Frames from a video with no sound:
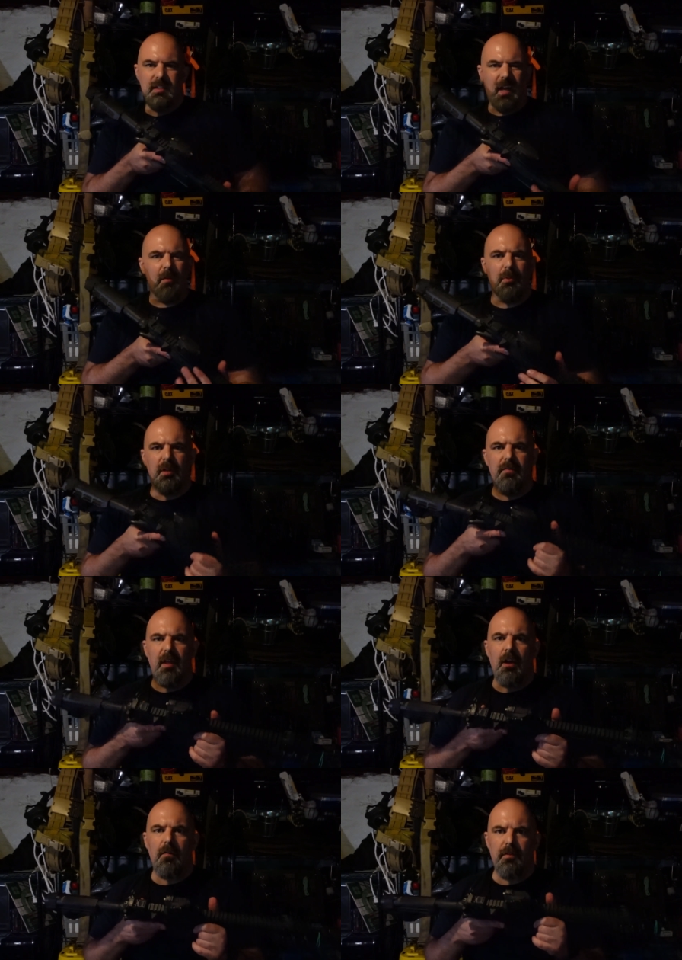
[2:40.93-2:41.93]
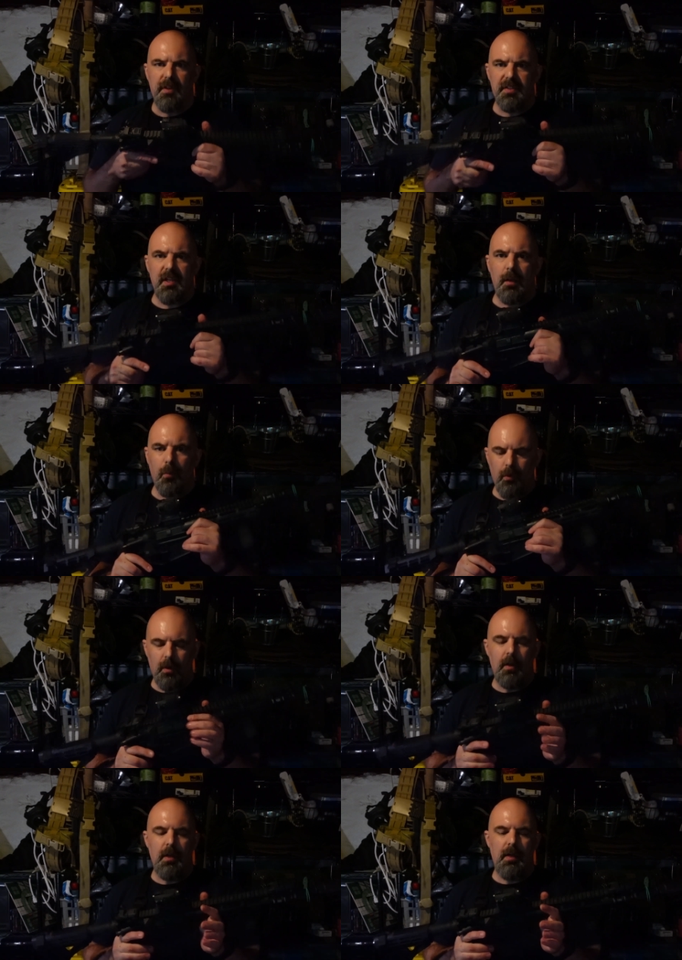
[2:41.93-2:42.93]
I don't believe they offer this
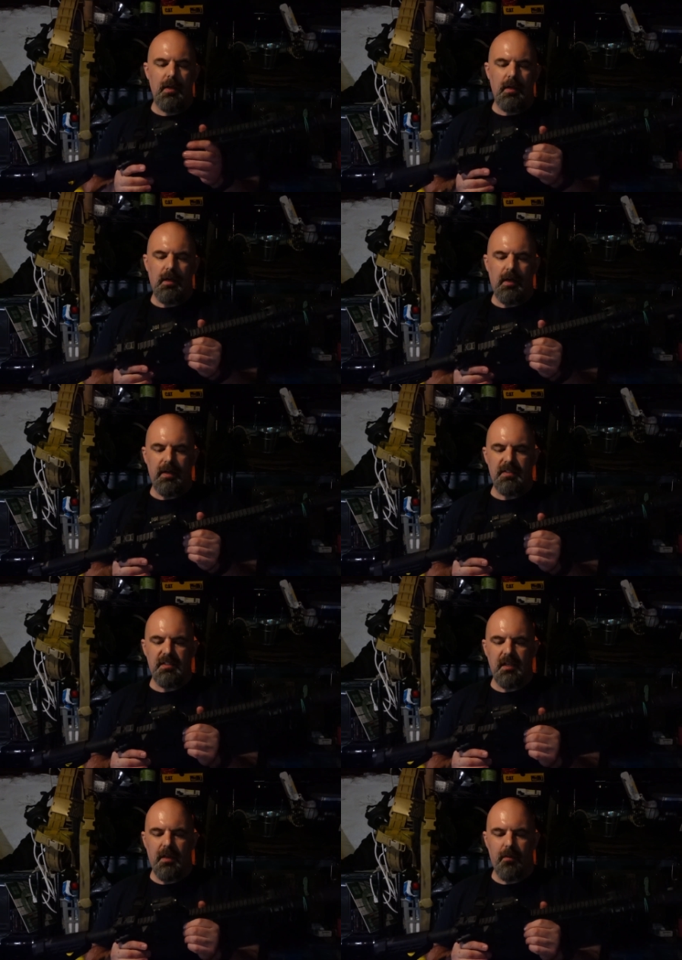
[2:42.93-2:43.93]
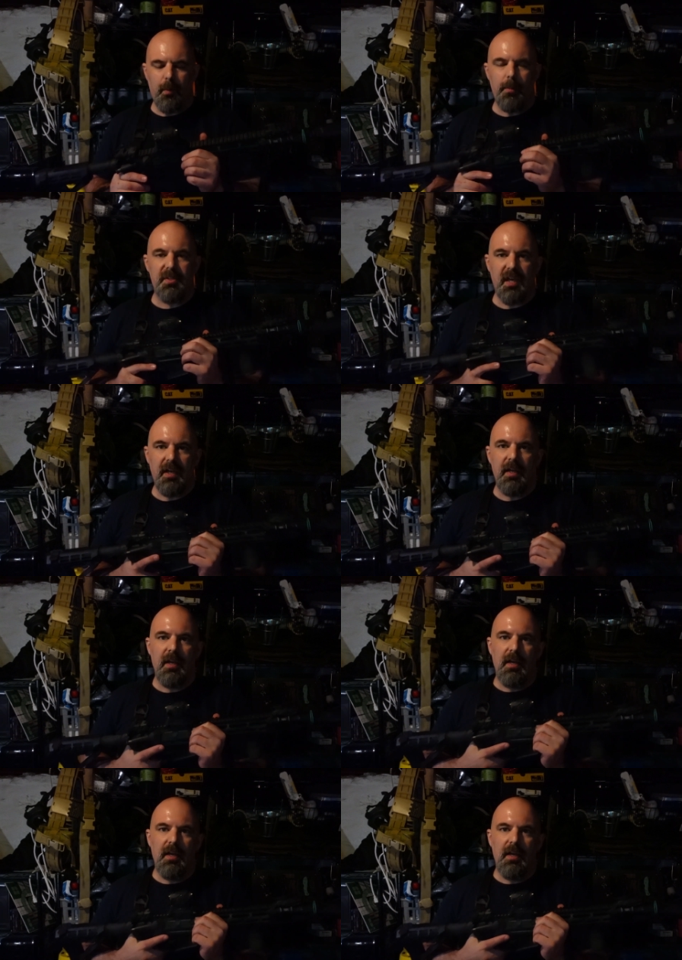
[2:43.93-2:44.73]
anymore. I didn't see it on their website.